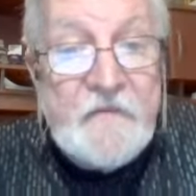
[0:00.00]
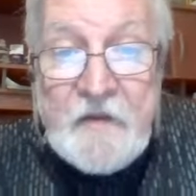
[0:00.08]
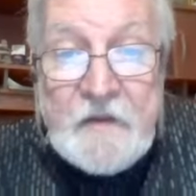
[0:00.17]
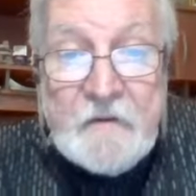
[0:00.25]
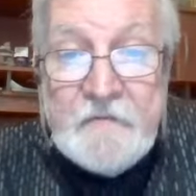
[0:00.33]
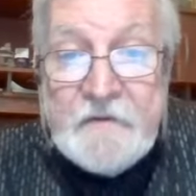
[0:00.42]

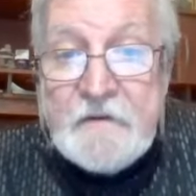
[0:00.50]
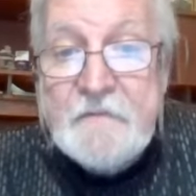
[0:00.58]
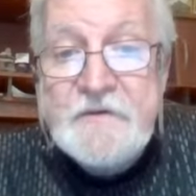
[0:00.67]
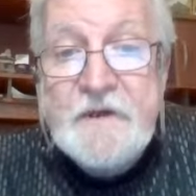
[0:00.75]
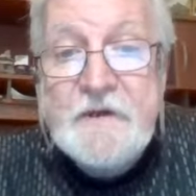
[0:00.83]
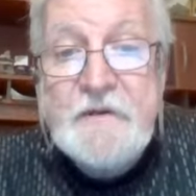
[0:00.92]
themes and
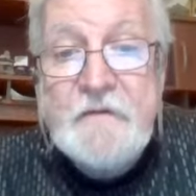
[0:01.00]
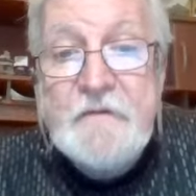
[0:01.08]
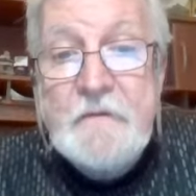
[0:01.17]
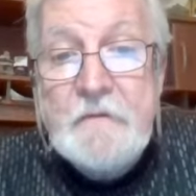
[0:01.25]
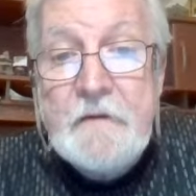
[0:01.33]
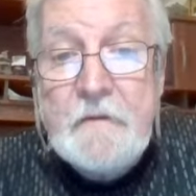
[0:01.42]
objectives,
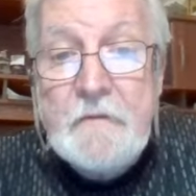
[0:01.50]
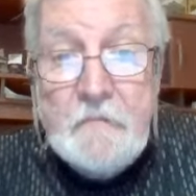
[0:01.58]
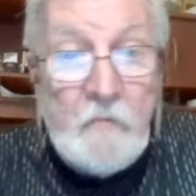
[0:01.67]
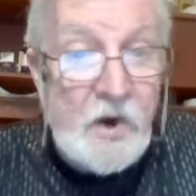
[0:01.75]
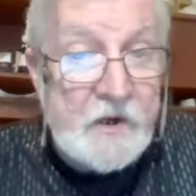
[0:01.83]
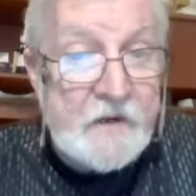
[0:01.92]

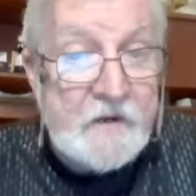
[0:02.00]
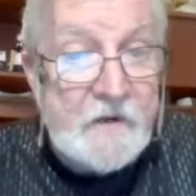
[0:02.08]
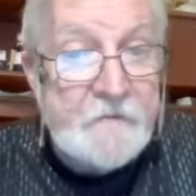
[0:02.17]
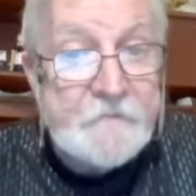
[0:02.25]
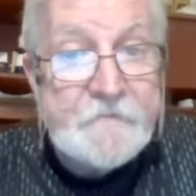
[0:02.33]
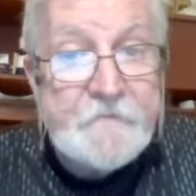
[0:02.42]
marketing.